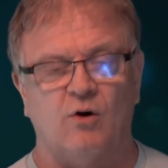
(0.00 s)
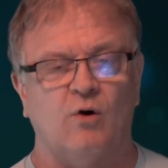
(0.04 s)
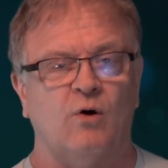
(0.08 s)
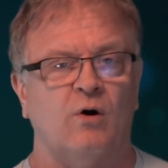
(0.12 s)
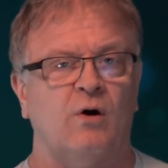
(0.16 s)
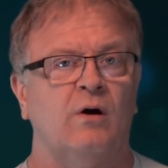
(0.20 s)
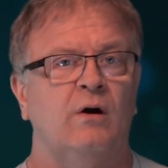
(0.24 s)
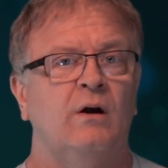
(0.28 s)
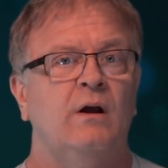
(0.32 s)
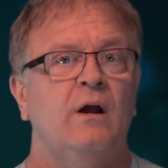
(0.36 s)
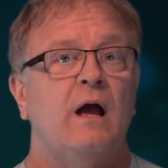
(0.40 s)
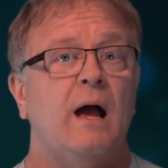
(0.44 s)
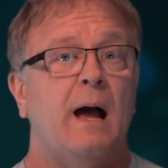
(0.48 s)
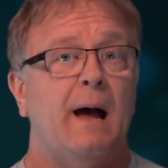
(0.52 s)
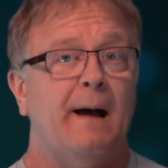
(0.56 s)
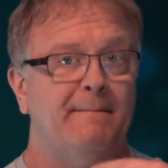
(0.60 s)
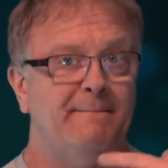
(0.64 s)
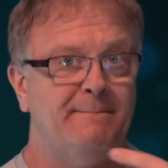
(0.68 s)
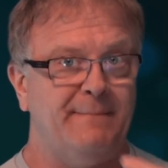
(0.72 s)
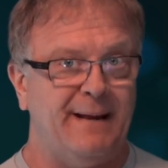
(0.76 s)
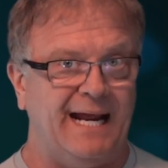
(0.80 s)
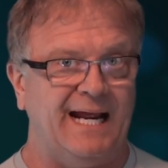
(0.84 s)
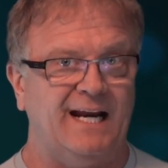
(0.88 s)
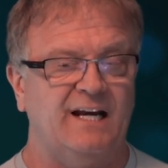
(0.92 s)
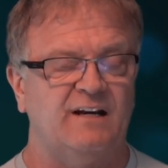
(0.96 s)
or a
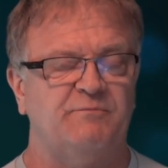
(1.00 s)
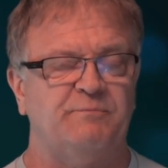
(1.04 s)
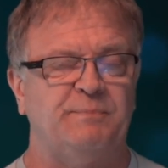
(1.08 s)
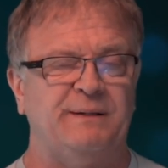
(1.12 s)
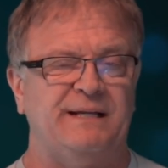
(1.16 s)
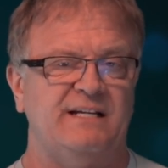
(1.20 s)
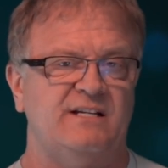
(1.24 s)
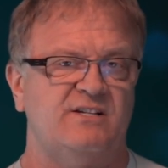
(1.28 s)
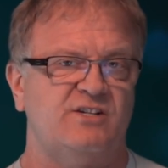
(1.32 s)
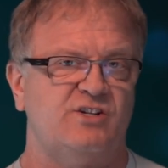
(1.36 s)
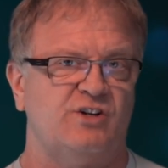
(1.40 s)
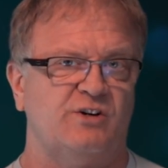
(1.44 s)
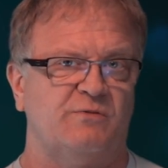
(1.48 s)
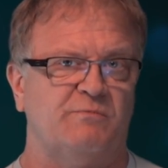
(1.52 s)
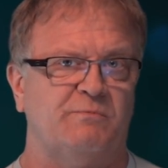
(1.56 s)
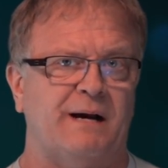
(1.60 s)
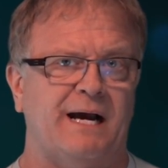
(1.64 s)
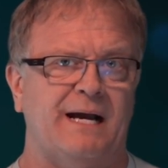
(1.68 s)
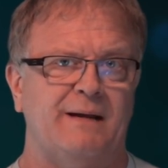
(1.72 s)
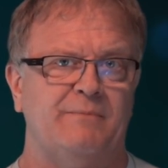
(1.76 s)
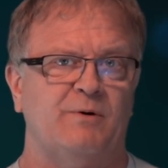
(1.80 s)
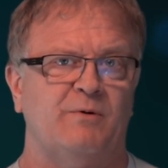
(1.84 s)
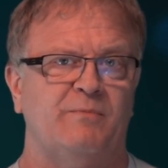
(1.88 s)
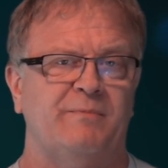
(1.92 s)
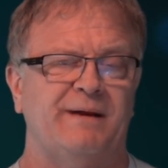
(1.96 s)
man of peace, your
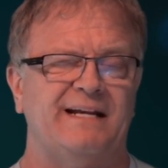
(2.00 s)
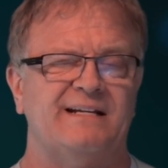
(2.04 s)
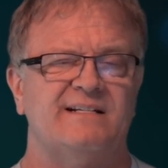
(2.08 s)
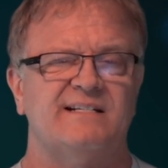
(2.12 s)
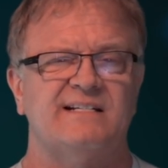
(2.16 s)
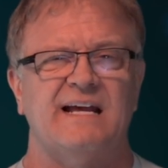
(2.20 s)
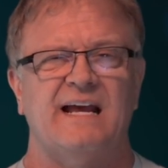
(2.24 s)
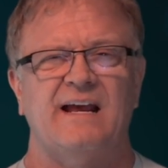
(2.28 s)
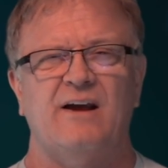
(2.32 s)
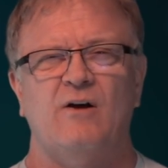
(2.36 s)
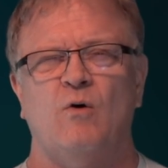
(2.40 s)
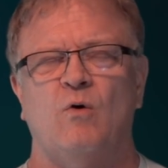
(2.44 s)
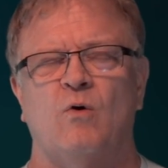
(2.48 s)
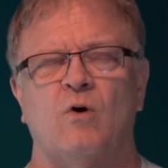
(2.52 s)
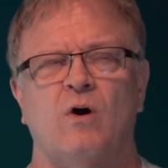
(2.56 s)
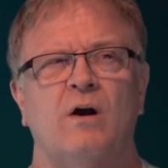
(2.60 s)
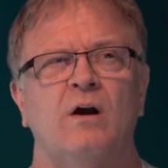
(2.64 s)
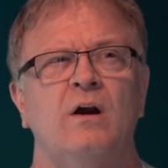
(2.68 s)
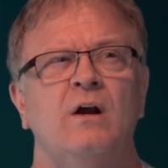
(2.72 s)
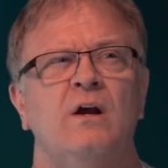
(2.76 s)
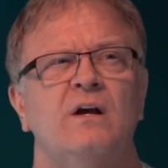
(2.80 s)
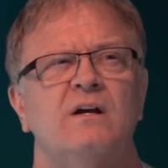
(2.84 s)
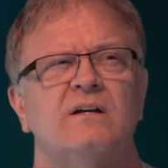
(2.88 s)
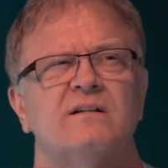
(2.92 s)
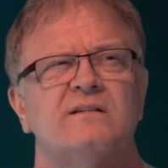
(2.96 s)
Bible may say,
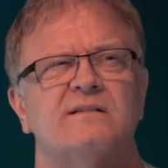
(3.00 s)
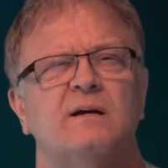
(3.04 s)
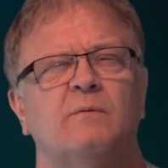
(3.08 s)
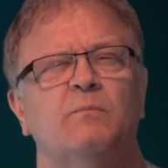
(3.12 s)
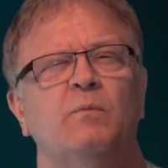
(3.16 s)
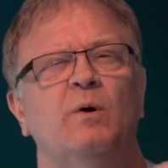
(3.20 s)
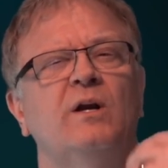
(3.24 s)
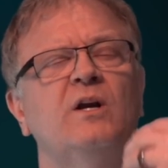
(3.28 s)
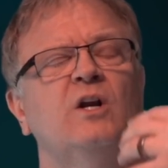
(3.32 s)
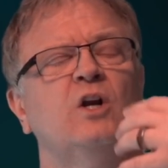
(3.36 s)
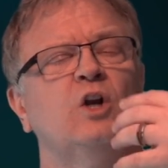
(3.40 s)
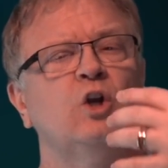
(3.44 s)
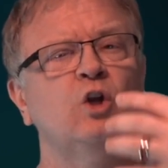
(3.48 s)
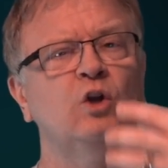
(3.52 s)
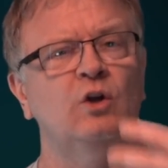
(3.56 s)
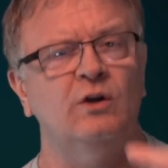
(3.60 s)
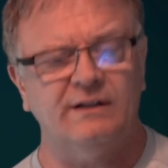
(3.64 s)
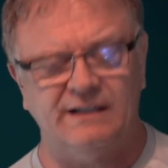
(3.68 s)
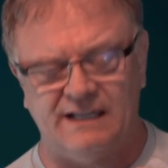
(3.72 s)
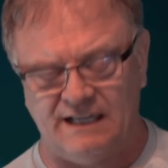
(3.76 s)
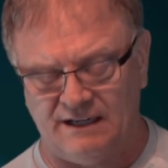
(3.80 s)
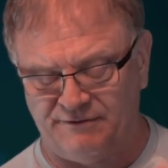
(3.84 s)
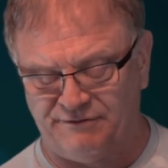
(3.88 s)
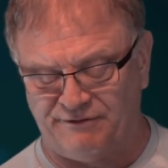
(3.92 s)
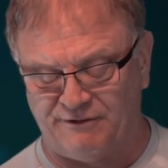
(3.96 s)
or someone
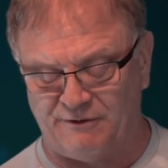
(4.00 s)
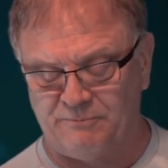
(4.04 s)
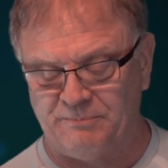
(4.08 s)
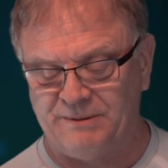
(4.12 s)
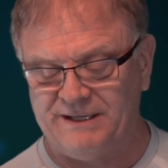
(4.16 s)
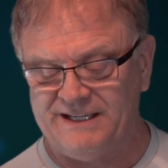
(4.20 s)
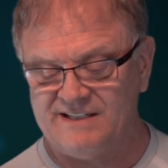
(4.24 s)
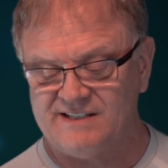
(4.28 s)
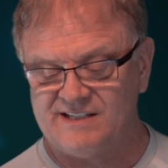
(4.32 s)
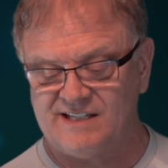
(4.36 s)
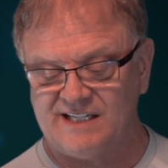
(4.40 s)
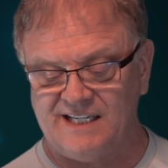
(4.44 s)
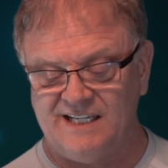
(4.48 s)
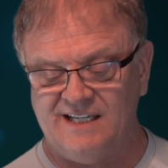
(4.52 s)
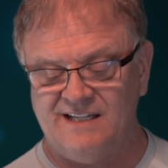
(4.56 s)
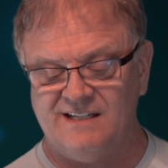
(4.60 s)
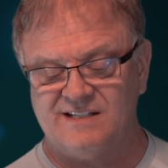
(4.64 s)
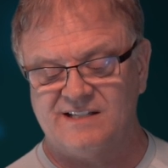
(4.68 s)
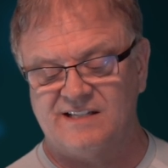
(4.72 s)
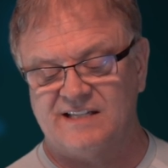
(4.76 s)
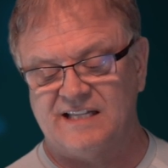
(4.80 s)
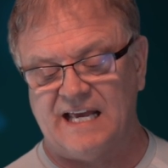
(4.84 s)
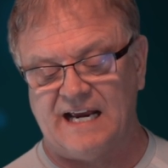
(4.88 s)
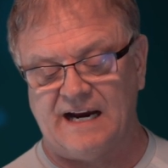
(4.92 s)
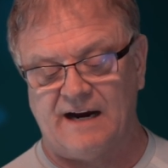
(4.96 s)
looking for peace
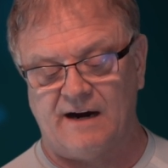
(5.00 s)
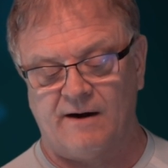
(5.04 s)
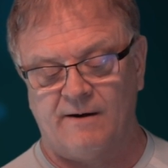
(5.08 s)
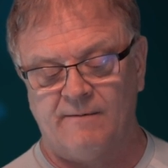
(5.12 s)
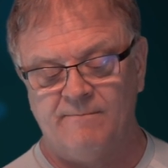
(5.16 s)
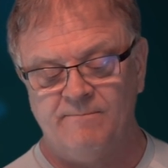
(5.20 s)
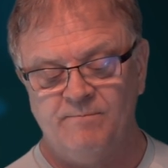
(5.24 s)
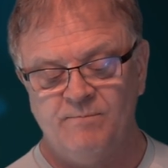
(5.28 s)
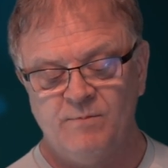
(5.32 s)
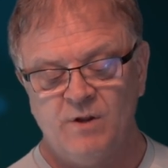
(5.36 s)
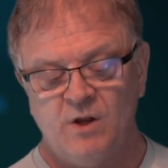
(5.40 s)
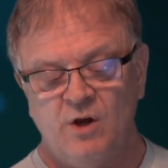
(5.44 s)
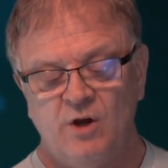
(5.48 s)
is there,